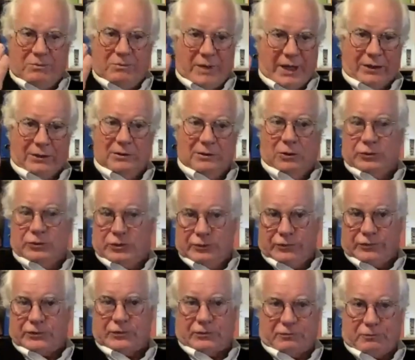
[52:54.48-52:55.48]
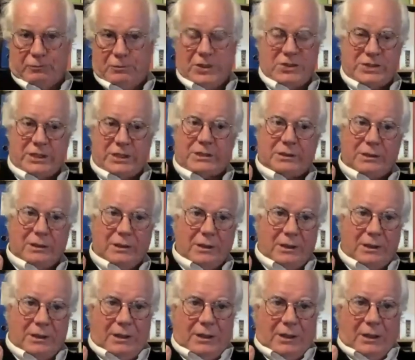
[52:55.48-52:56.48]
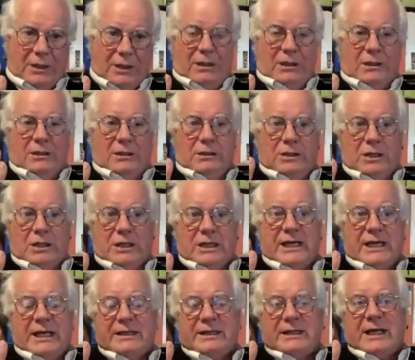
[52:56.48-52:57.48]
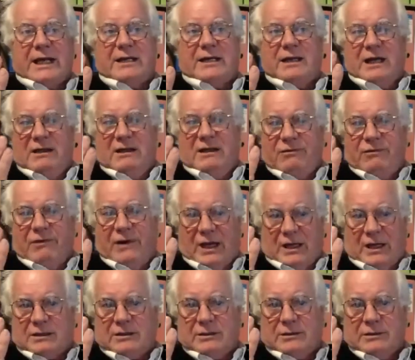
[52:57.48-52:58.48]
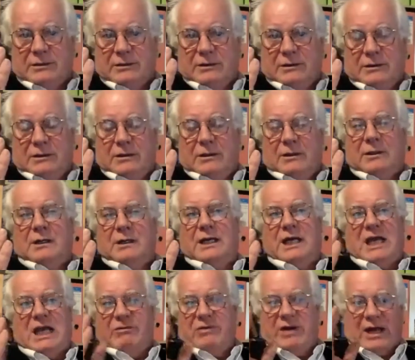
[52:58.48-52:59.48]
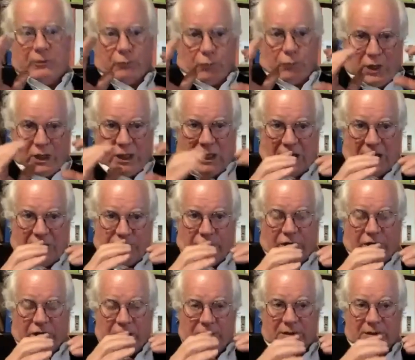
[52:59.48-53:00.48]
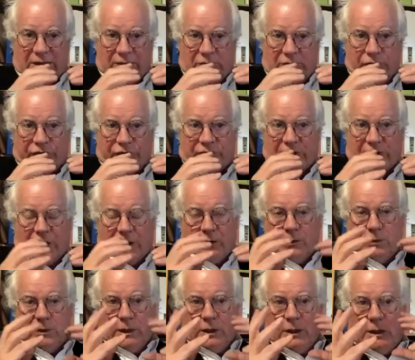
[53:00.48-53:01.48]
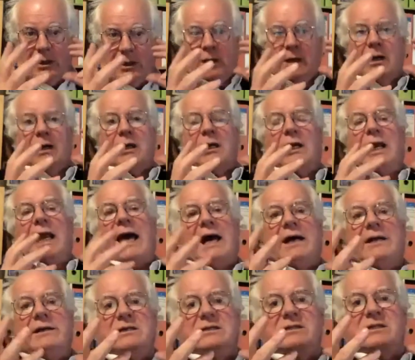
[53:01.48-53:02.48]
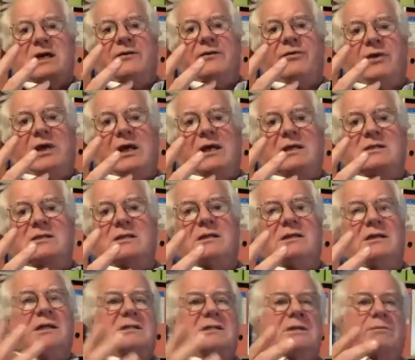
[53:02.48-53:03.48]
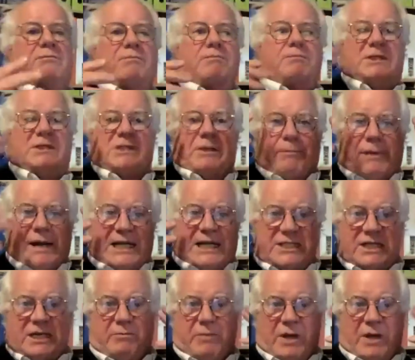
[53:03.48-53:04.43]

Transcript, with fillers: metal or doof doof music, you can get that effect even at really low volume levels. So loudness, I think, is a is a is a plastic